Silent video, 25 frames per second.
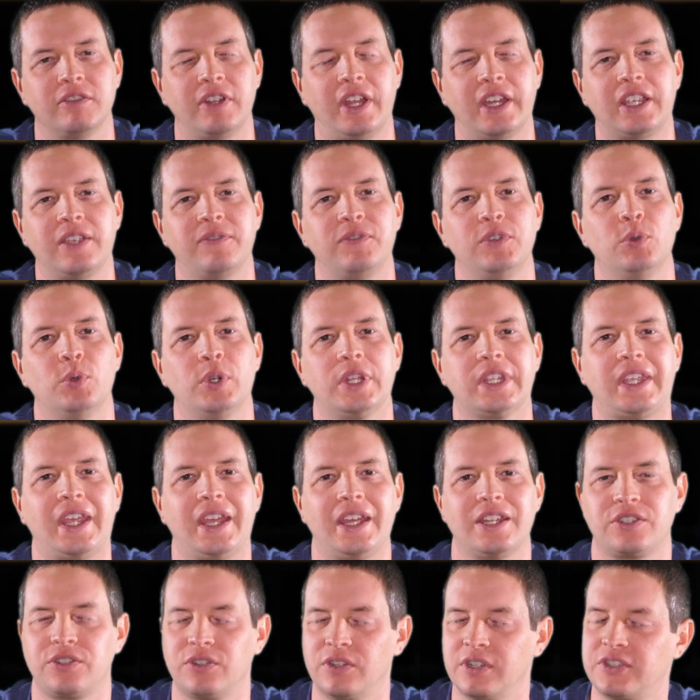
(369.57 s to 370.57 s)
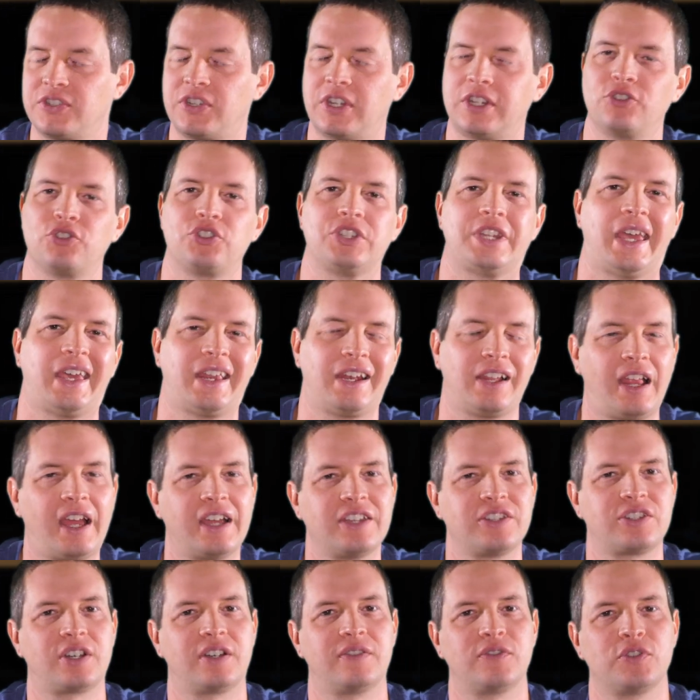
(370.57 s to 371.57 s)
Like if you want to cancel, let's say your
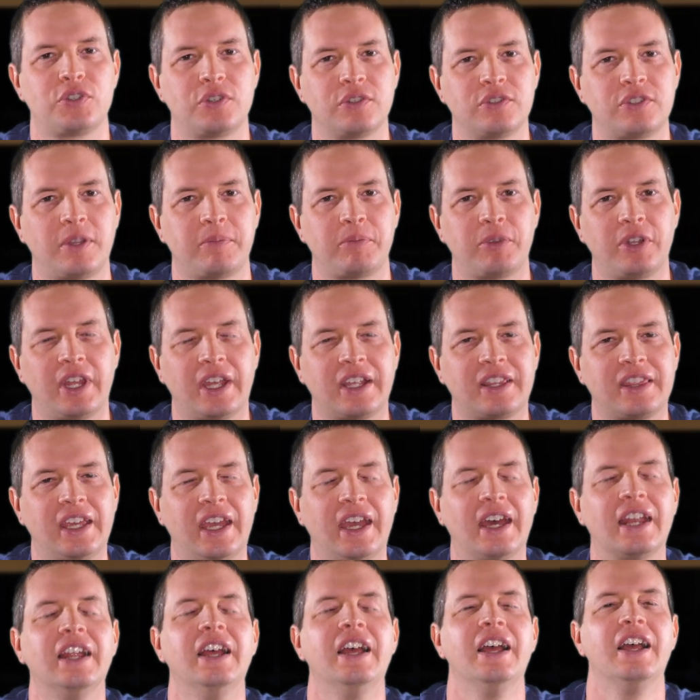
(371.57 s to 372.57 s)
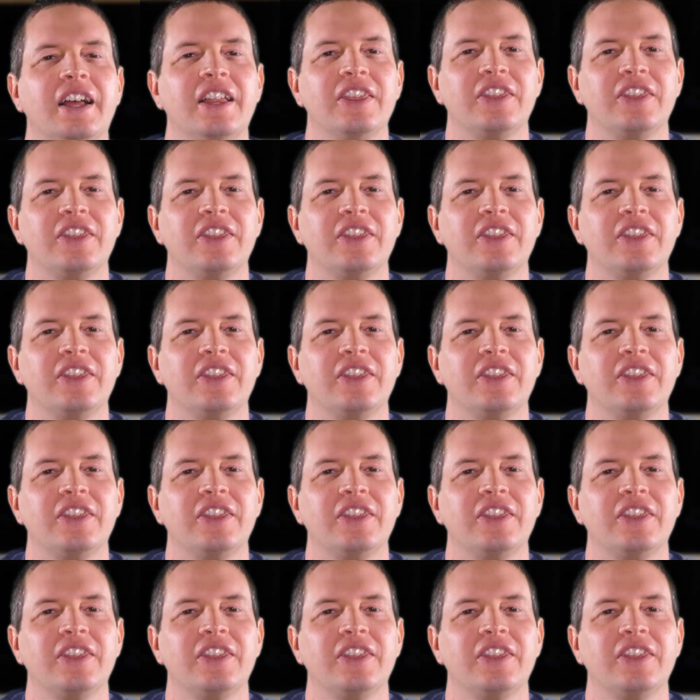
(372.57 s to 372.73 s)
satellite service or something like that,